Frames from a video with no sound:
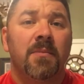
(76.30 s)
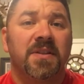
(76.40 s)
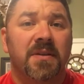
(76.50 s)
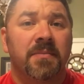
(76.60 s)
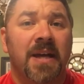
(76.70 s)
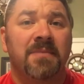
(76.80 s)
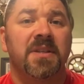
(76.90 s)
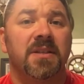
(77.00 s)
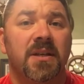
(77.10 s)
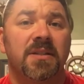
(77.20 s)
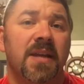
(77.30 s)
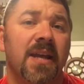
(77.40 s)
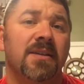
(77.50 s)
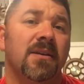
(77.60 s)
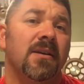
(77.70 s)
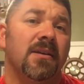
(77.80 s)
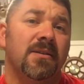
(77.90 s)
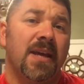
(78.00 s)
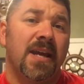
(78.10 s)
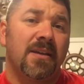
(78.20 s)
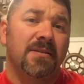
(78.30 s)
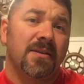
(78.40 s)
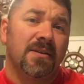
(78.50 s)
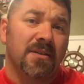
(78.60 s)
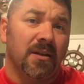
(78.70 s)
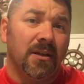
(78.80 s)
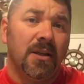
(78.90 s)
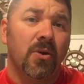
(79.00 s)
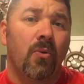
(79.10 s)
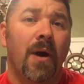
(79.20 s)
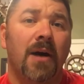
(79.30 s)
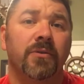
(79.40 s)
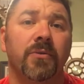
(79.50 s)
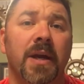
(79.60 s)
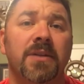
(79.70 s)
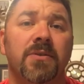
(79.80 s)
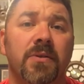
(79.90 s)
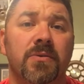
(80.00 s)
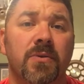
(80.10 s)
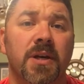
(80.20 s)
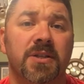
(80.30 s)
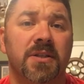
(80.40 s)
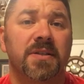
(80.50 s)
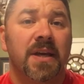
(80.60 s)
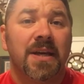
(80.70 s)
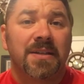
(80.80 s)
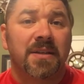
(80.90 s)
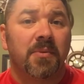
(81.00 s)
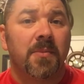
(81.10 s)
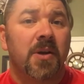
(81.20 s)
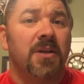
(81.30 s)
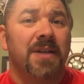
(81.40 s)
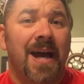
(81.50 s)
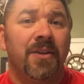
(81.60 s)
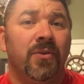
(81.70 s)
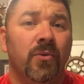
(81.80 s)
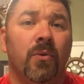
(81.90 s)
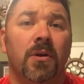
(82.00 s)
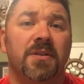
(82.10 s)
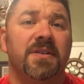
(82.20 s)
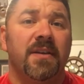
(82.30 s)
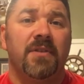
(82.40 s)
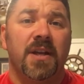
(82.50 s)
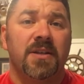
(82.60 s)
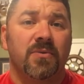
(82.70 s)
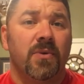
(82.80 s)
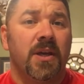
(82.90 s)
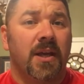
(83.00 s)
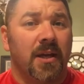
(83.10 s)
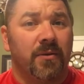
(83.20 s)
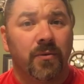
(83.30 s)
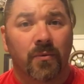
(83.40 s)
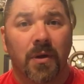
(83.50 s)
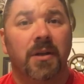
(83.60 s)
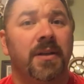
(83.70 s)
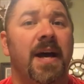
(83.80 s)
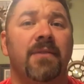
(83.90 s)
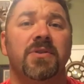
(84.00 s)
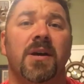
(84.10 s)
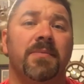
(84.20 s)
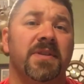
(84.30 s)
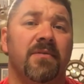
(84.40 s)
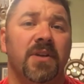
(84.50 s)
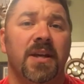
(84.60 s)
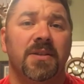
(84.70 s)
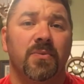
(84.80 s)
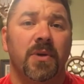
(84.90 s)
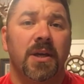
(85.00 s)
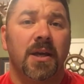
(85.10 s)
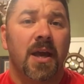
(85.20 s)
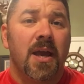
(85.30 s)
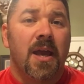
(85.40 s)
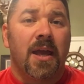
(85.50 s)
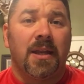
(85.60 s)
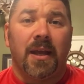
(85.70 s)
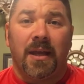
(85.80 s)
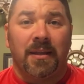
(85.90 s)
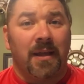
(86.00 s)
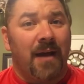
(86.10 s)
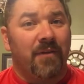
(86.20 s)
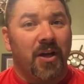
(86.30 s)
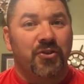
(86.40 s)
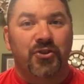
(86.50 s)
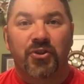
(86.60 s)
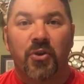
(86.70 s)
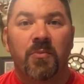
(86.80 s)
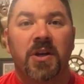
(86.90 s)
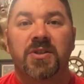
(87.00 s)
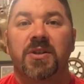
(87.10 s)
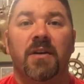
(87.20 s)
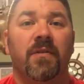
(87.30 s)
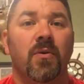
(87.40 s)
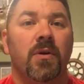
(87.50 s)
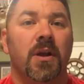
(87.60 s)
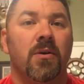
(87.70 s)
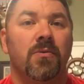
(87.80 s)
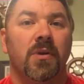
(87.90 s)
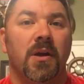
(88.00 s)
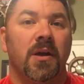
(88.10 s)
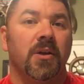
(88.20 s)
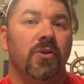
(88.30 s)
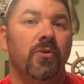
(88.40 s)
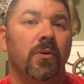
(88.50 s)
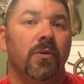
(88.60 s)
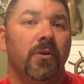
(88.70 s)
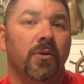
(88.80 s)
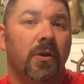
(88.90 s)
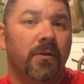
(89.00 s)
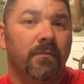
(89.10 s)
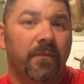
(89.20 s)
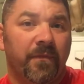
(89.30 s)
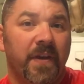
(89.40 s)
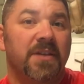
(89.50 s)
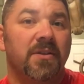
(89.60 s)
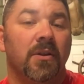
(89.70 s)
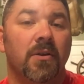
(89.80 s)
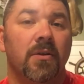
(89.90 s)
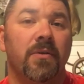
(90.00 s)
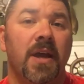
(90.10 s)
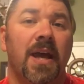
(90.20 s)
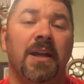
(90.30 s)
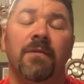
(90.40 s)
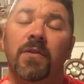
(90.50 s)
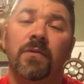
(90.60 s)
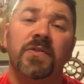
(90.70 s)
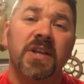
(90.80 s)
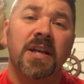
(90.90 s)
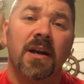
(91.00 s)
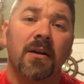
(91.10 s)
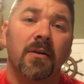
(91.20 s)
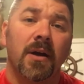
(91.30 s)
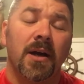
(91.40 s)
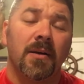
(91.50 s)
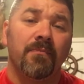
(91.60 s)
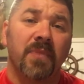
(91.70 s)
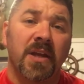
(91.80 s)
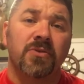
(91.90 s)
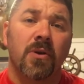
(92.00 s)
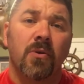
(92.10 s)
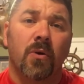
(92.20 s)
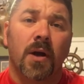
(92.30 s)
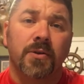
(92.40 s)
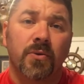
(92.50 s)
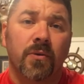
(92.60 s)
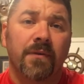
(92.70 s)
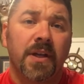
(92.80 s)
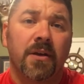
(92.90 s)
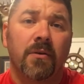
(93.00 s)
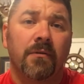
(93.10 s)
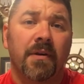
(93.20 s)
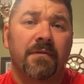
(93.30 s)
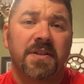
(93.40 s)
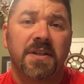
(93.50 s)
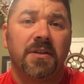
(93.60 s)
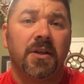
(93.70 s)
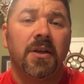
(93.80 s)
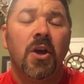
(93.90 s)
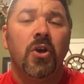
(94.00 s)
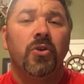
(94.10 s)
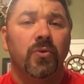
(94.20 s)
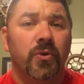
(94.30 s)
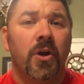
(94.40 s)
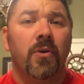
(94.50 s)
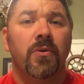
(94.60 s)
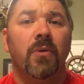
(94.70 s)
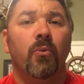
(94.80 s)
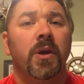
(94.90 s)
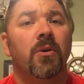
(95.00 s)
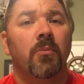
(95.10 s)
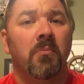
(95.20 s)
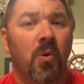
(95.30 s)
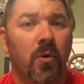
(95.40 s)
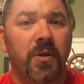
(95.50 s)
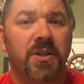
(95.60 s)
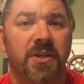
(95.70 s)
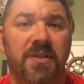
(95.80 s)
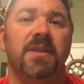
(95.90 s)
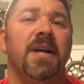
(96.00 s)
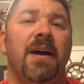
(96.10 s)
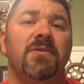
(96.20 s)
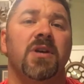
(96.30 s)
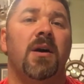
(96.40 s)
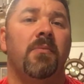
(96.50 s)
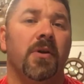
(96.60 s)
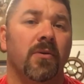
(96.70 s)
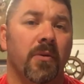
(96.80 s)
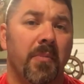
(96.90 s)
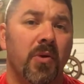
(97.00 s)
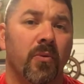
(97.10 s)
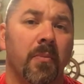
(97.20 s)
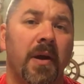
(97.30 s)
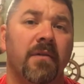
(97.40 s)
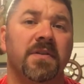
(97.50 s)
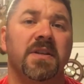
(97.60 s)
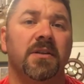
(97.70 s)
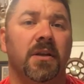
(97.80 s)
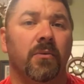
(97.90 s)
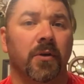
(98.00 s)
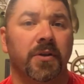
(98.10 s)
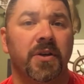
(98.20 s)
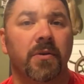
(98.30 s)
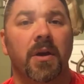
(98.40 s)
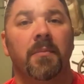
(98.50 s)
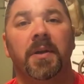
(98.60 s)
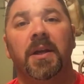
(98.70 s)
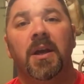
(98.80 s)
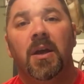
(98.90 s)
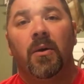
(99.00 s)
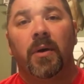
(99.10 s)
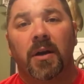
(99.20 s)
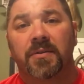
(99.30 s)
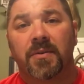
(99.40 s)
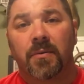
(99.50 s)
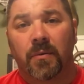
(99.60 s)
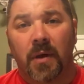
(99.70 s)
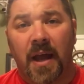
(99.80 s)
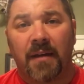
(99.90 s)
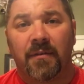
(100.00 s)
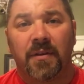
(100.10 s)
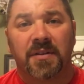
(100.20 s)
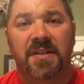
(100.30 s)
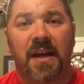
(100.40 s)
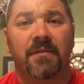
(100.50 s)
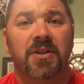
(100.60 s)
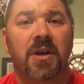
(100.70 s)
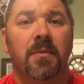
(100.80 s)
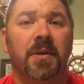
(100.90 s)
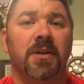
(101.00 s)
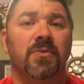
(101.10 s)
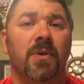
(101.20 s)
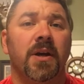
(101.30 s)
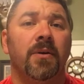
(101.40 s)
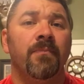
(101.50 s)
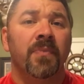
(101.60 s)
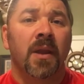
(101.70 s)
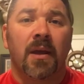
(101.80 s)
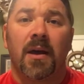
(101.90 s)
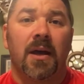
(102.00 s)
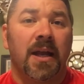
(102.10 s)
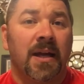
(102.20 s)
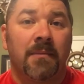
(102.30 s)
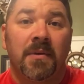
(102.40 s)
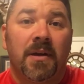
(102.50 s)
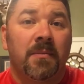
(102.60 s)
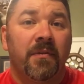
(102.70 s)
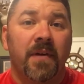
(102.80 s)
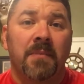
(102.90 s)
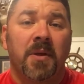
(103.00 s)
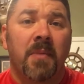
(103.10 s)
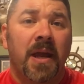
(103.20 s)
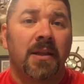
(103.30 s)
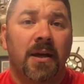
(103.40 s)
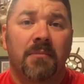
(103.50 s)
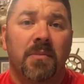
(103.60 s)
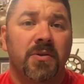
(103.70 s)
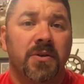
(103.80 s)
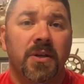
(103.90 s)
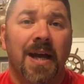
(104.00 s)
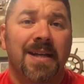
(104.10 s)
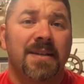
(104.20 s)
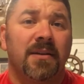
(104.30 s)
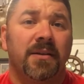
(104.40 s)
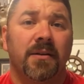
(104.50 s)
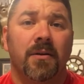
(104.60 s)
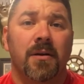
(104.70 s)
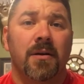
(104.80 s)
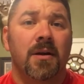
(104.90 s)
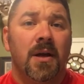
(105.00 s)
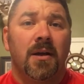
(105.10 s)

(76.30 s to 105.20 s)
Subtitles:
but sometimes it does takes us a little while to answer those questions, simply because I do work 7 days a week. I do run a dive shop 7 days a week, and I've got so much stuff going on. You're gonna fix to learn that, and if you've seen our intro or our tour video of our facility, you'll know that we are more than just a dive shop. We own a boat repair facility. We're a tow company. We also have a salvage company as well. And I'm a family man like most of you guys out there are.